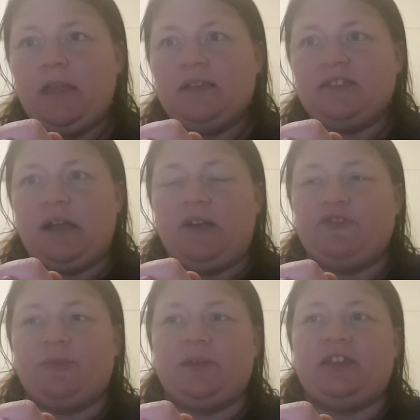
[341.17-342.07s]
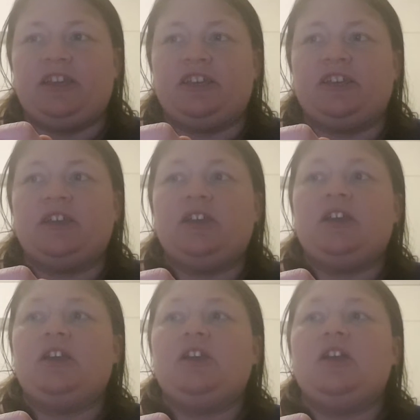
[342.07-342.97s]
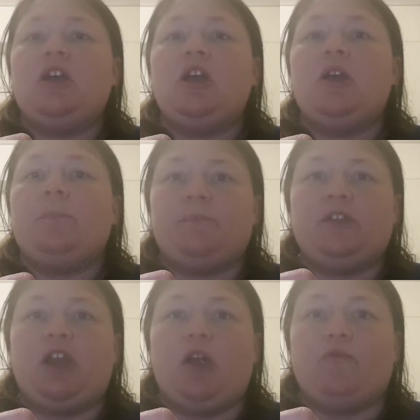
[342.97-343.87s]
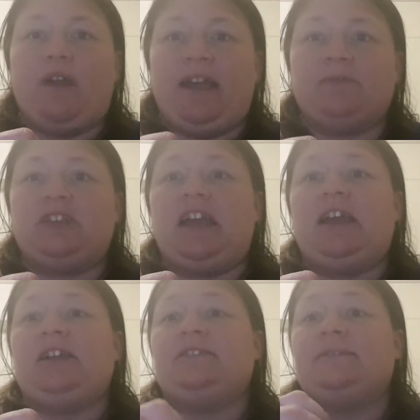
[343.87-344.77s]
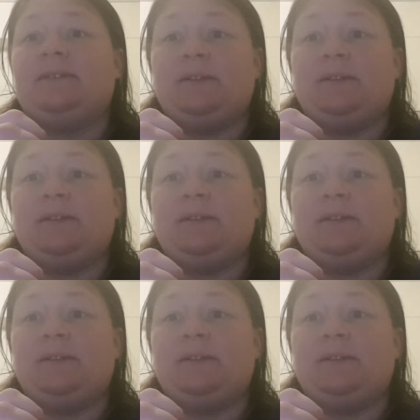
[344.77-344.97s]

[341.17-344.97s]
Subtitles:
So after being, raped and